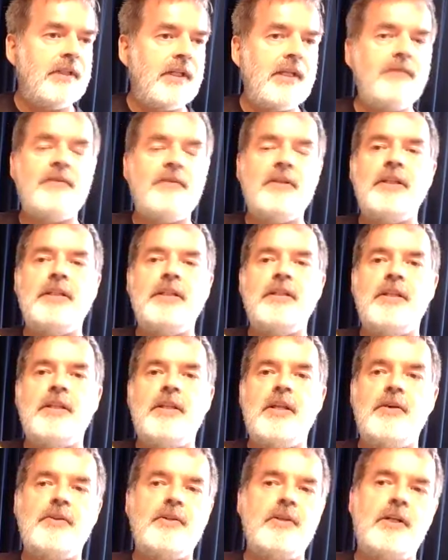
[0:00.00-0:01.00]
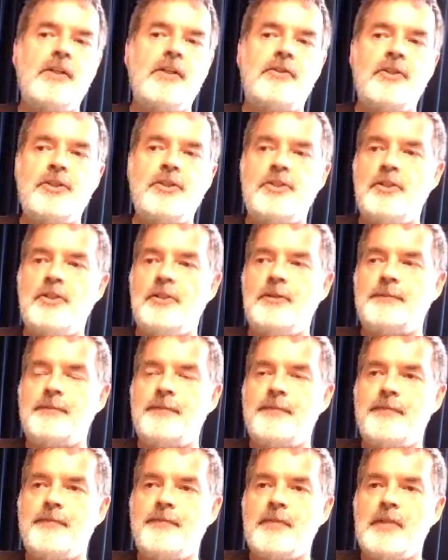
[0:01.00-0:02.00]
even though they're not Christian.
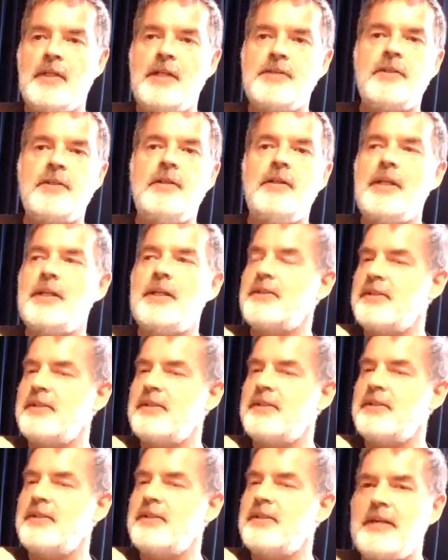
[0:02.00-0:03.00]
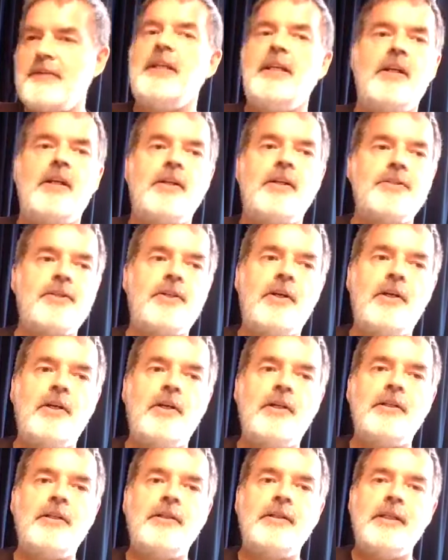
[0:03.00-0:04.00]
That's definitely in God's
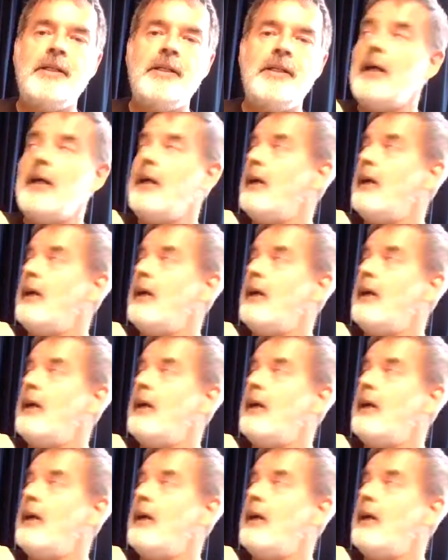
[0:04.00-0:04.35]
heart.